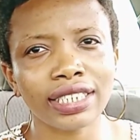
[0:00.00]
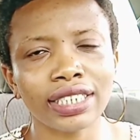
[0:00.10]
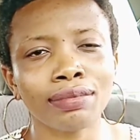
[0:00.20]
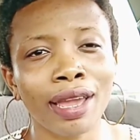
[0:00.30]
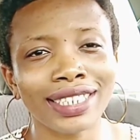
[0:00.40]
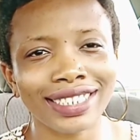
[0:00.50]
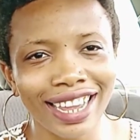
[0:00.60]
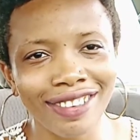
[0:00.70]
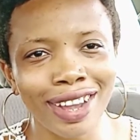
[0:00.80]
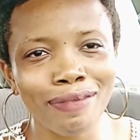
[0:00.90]
She's my
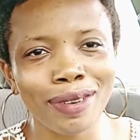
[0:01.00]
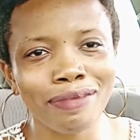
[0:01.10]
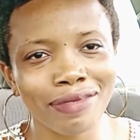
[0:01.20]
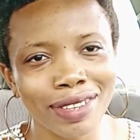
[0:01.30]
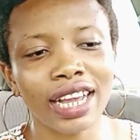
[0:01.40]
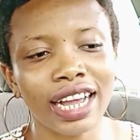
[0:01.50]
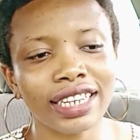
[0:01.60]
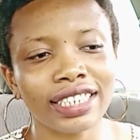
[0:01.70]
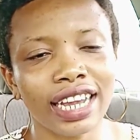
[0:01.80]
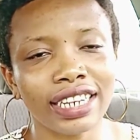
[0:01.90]
Zaria mommy,
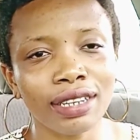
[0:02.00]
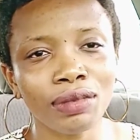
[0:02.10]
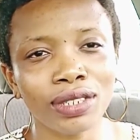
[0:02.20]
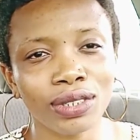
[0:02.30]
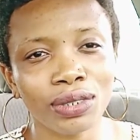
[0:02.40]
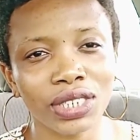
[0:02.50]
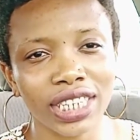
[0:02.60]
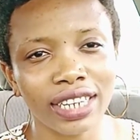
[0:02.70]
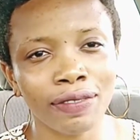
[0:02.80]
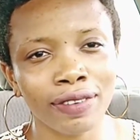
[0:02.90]
and her name is also
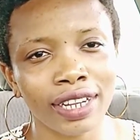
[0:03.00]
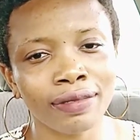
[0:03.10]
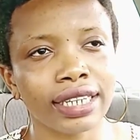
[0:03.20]
Jennifer.